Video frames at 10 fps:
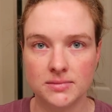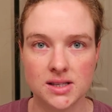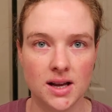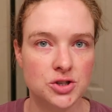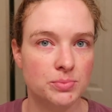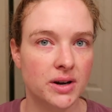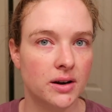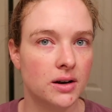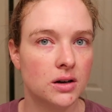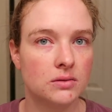slash
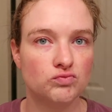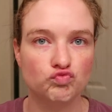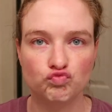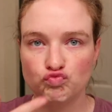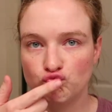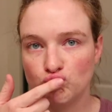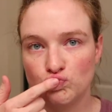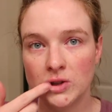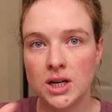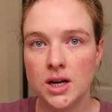barrier.
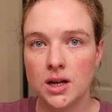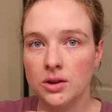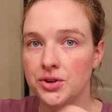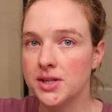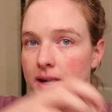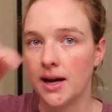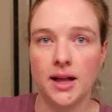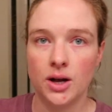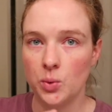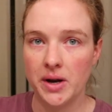Looks like I
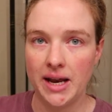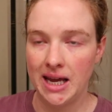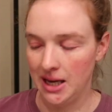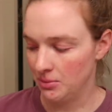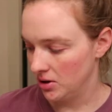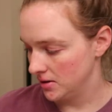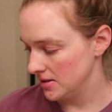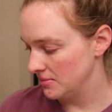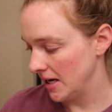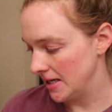like went ham on
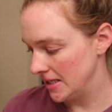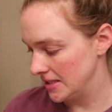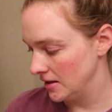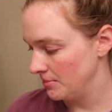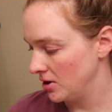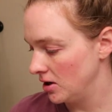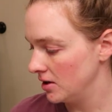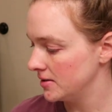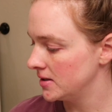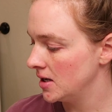some 90s lip
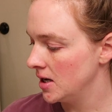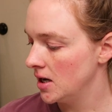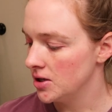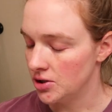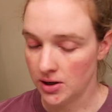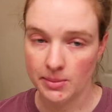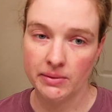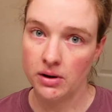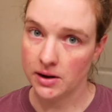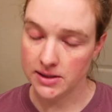gloss. Don't get me
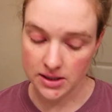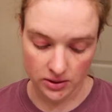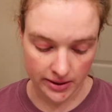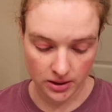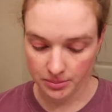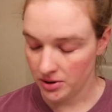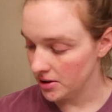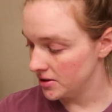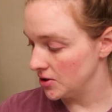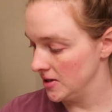wrong, I still like lip
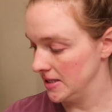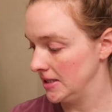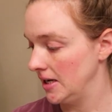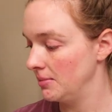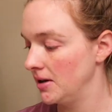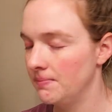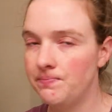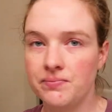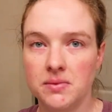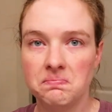gloss to this day, but
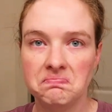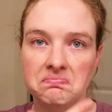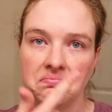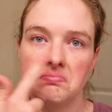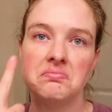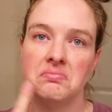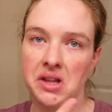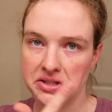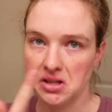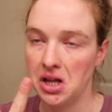
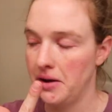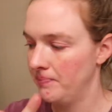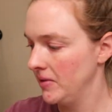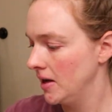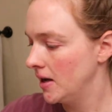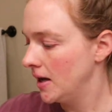that's a lot.